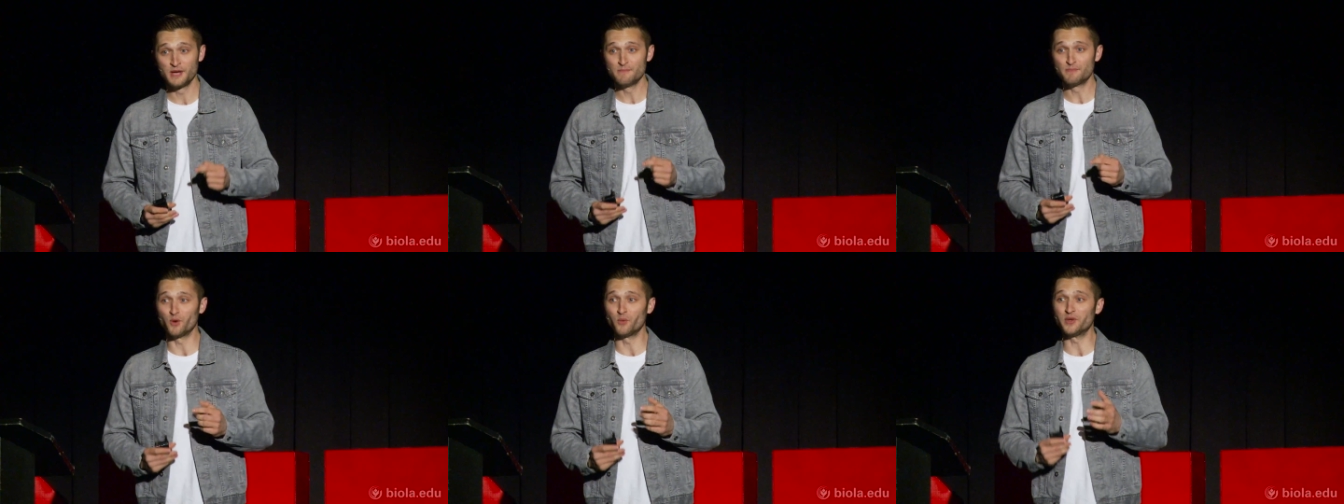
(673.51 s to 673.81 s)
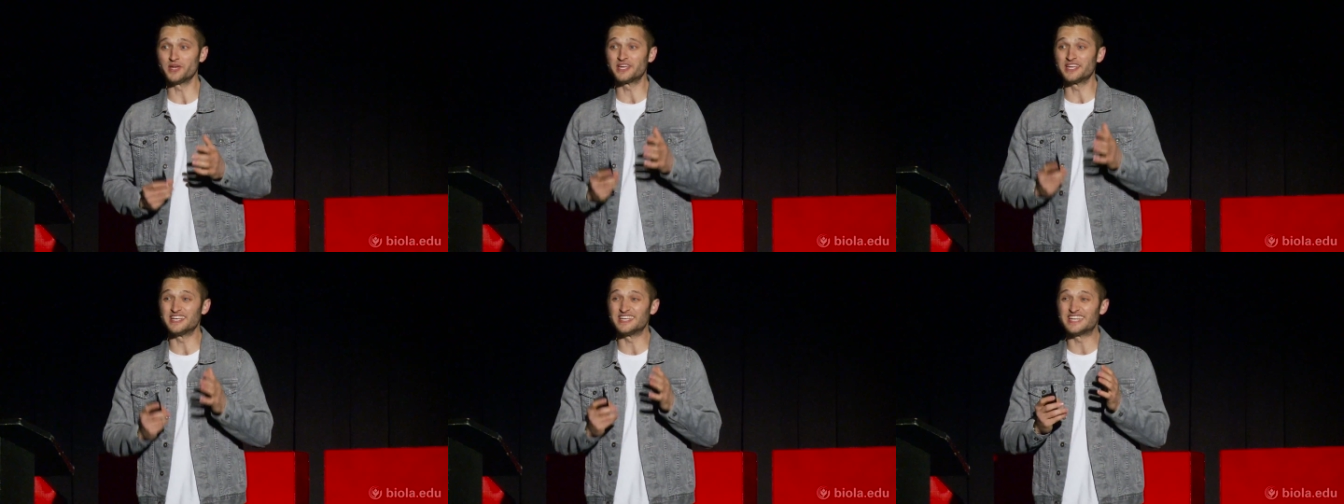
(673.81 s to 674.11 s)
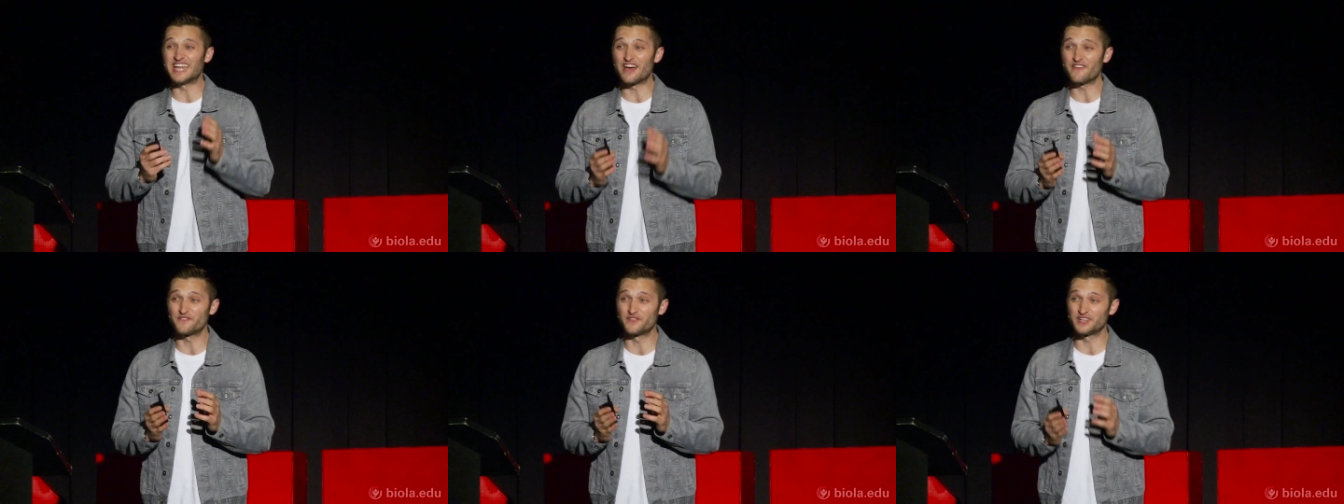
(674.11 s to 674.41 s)
but we can
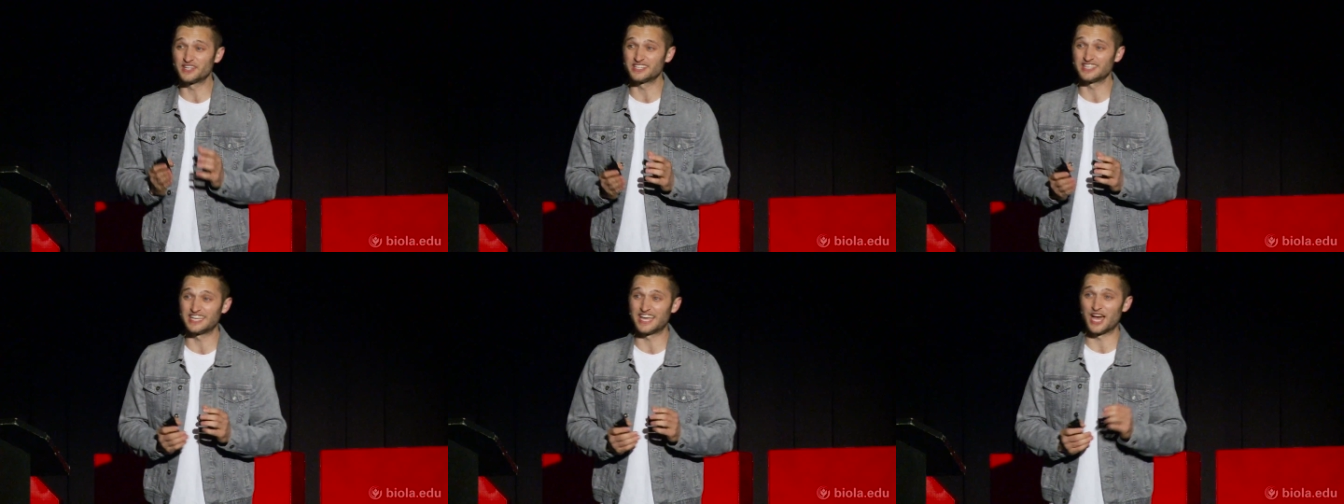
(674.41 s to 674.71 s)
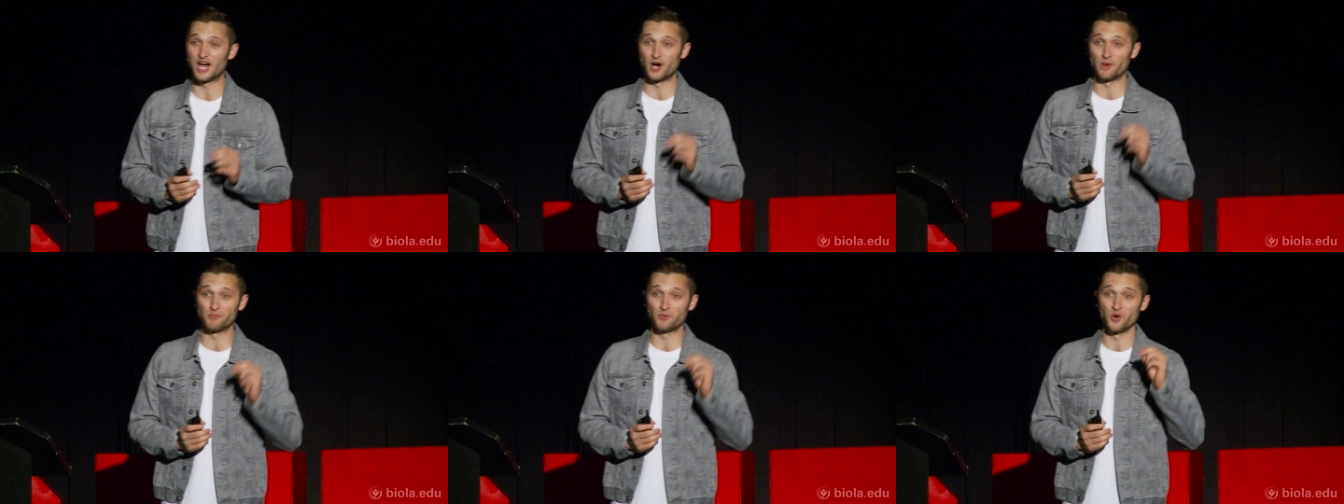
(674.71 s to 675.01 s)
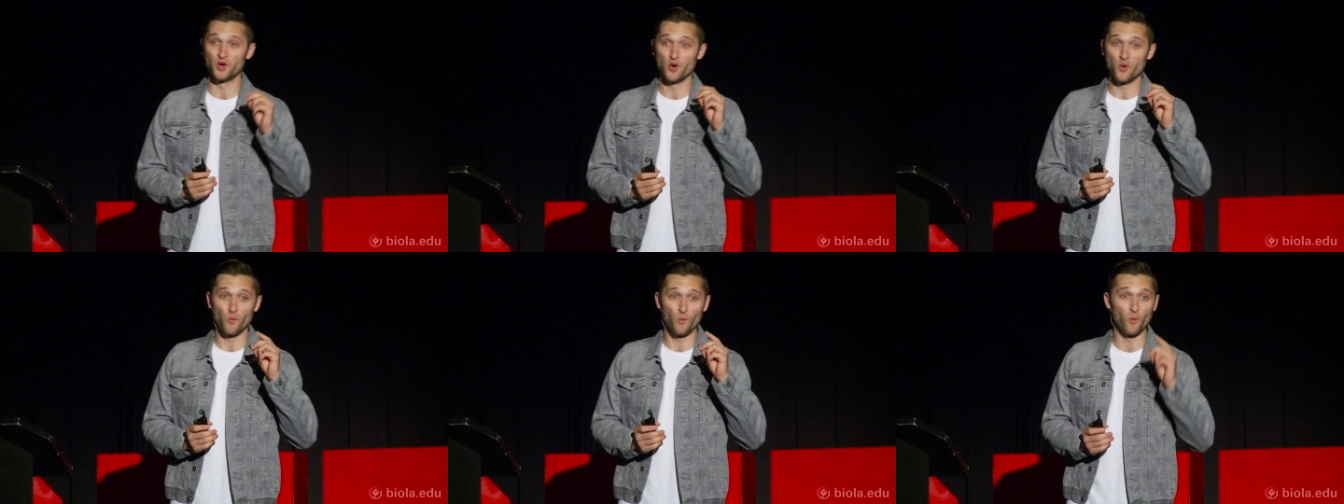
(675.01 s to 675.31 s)
definitely help
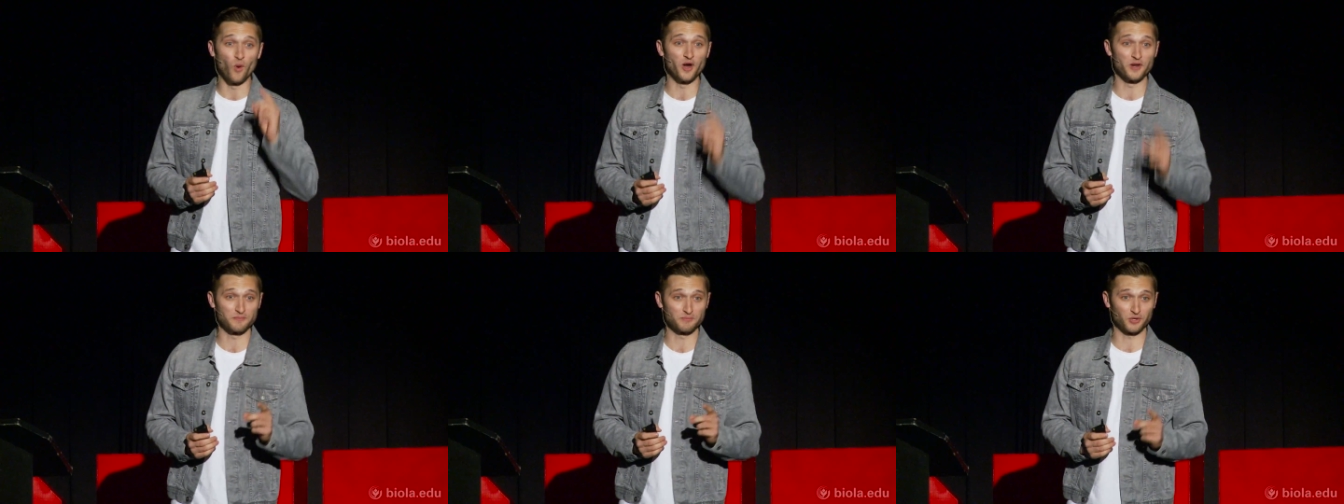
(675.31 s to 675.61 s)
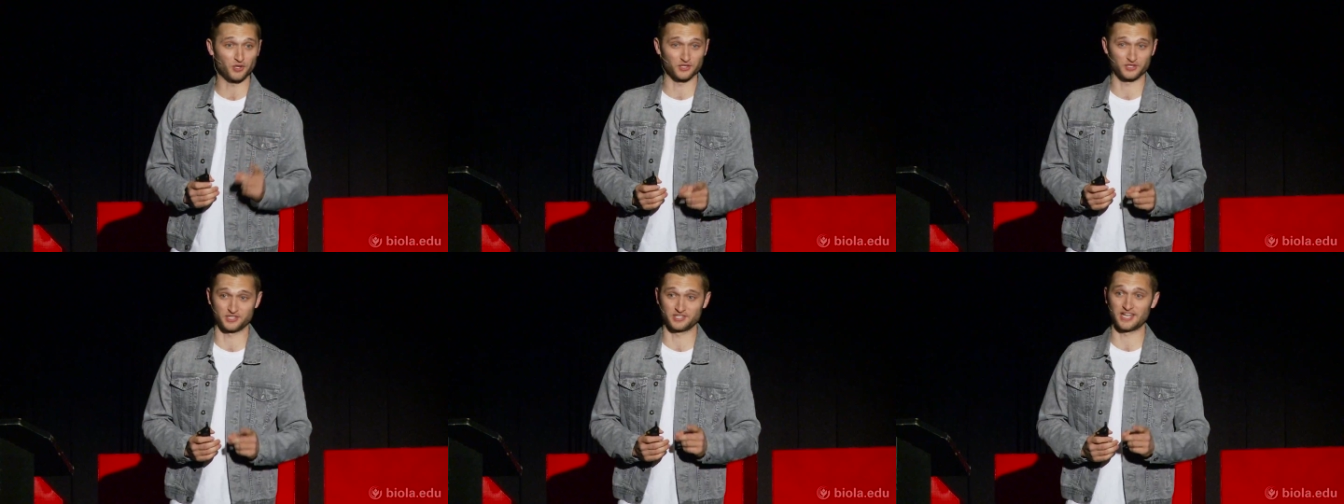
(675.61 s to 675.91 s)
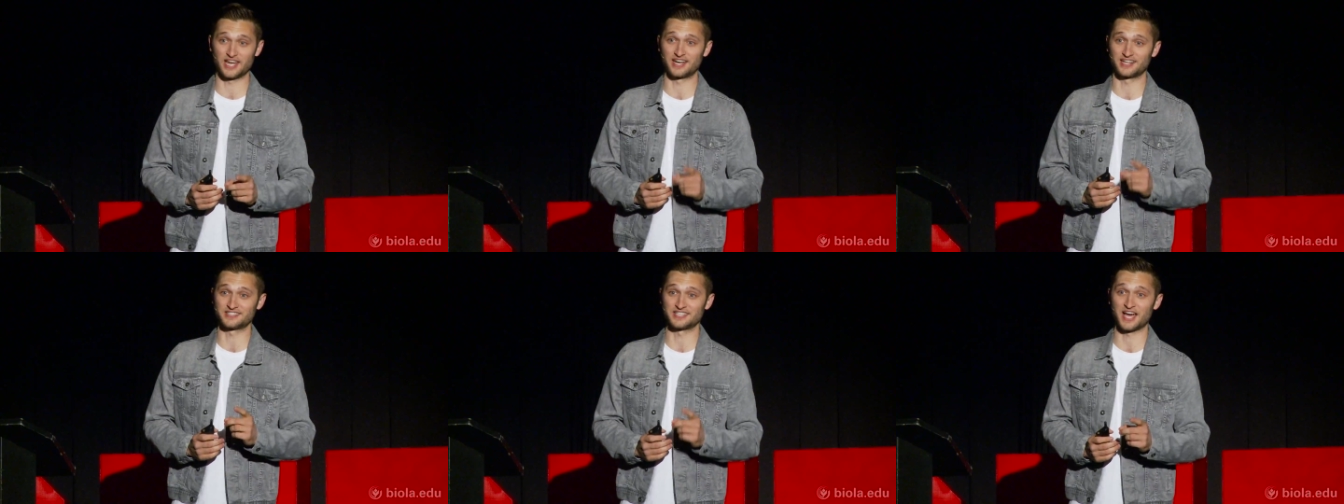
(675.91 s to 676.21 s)
one person
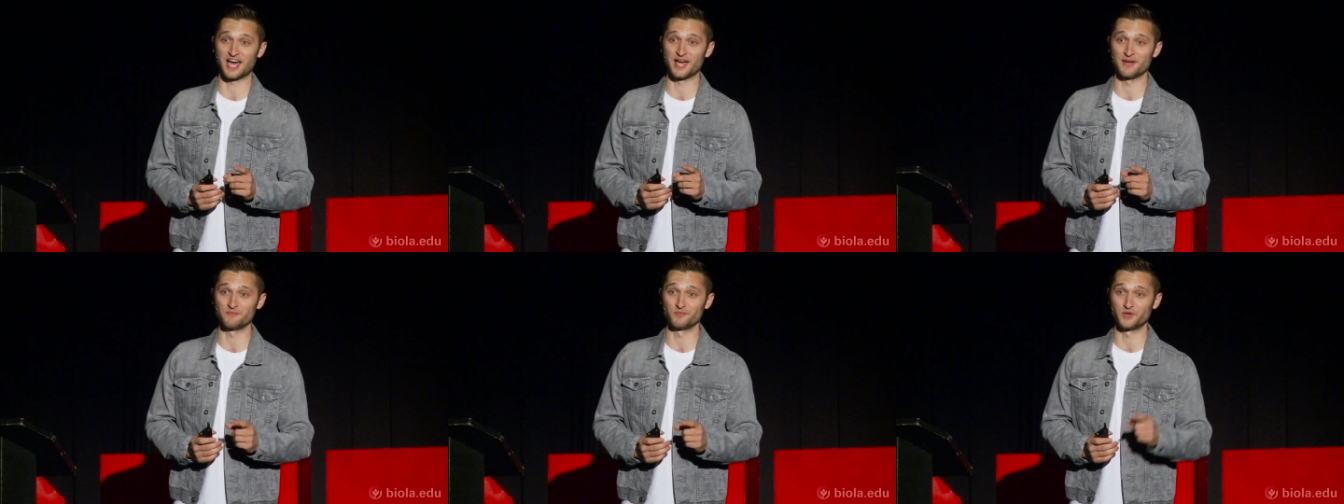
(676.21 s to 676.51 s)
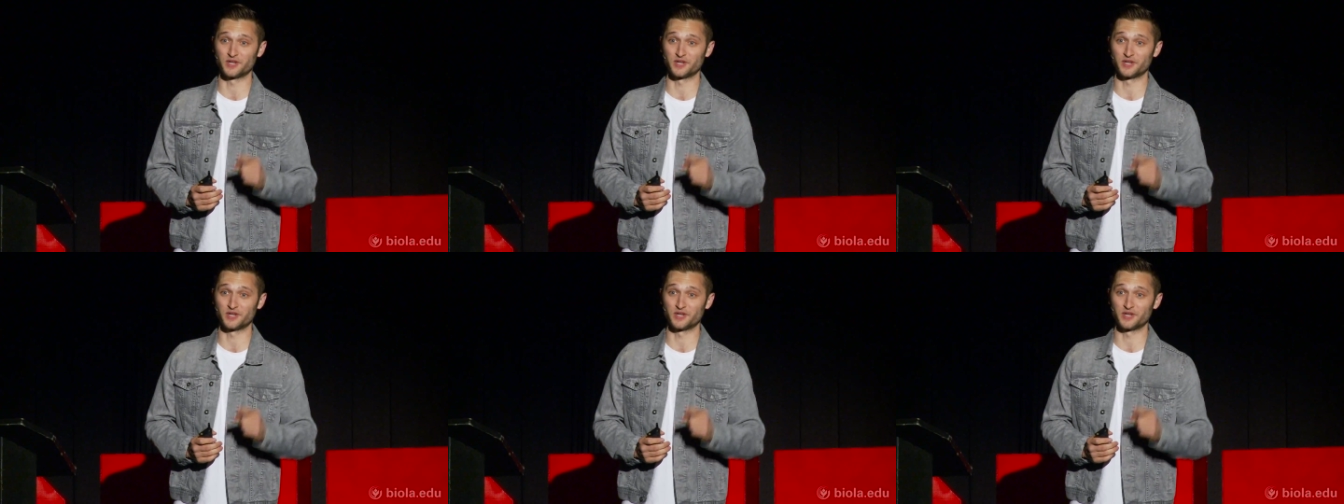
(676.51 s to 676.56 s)
at a time.